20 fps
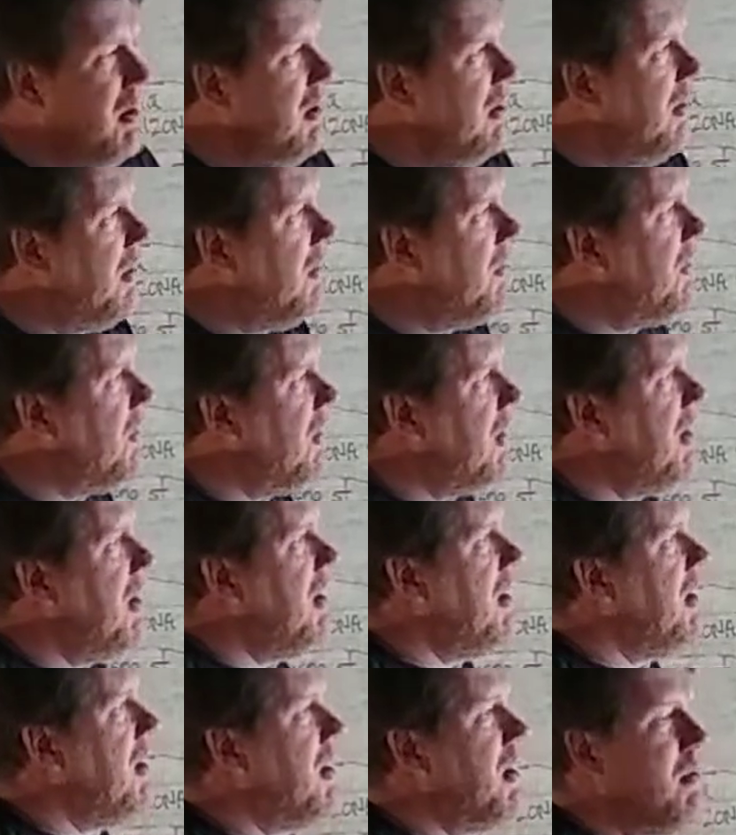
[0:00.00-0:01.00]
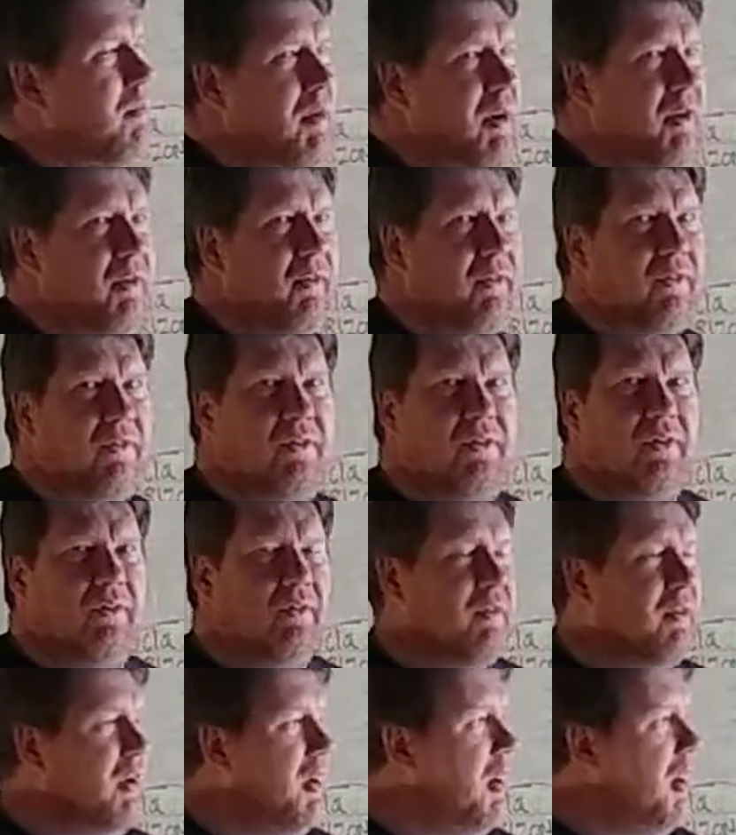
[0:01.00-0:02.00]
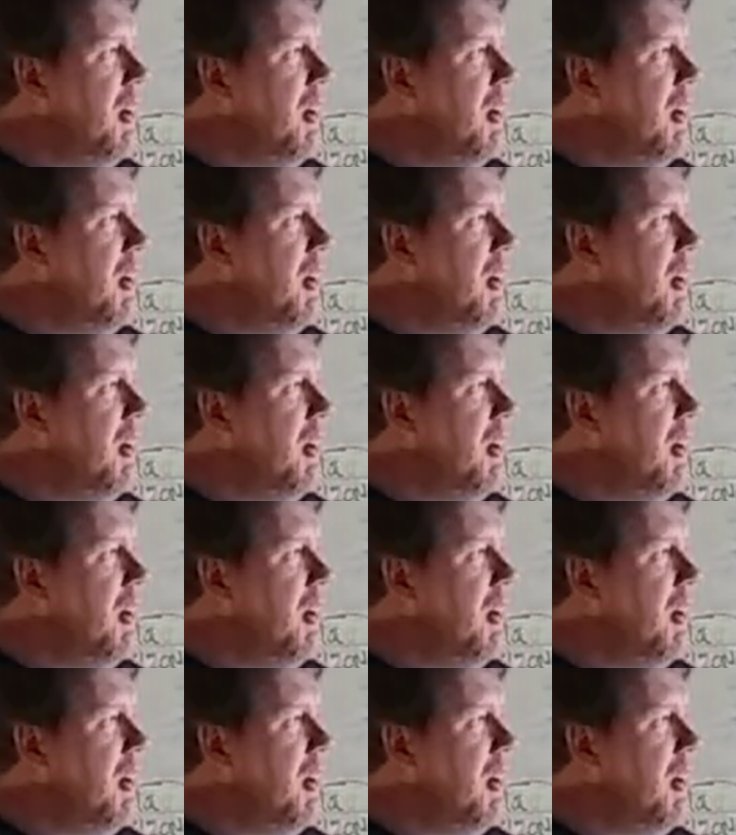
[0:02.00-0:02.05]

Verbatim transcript: You know, that's the key. You got to be able to shoot.